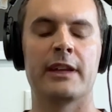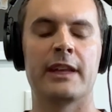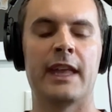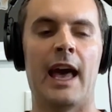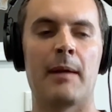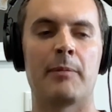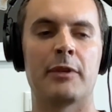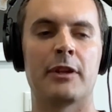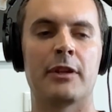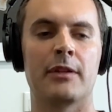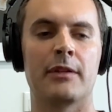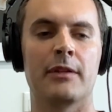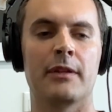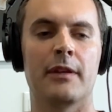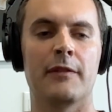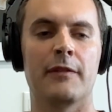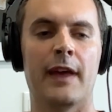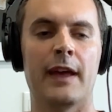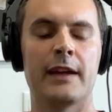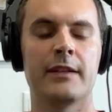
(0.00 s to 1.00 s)
capital
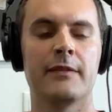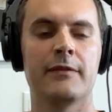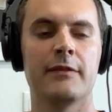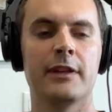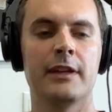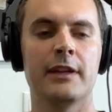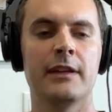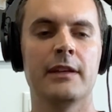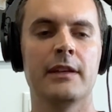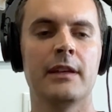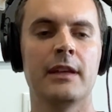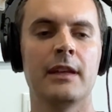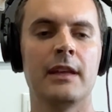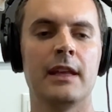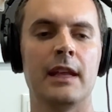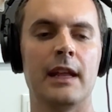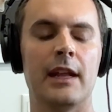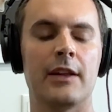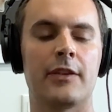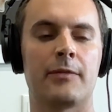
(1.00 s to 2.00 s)
effectively,
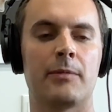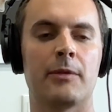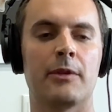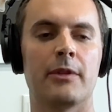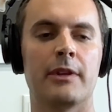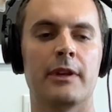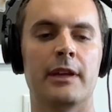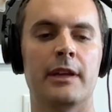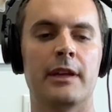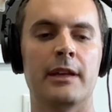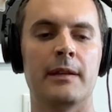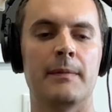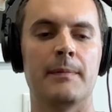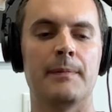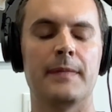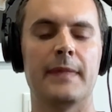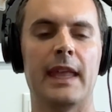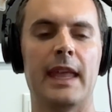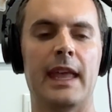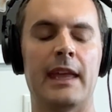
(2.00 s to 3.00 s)
it's really,
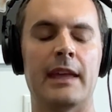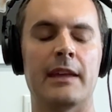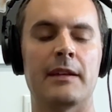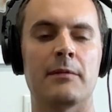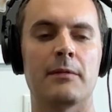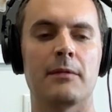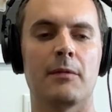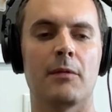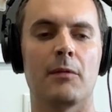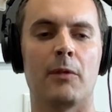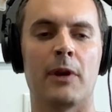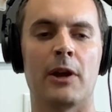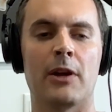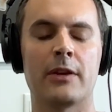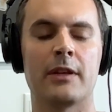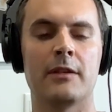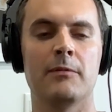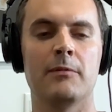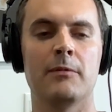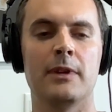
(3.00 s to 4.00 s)
hey, where
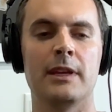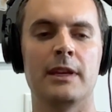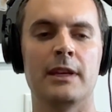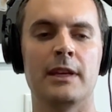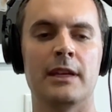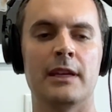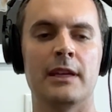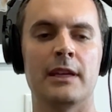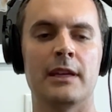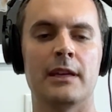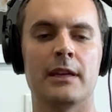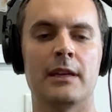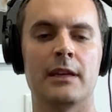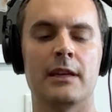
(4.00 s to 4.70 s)
can we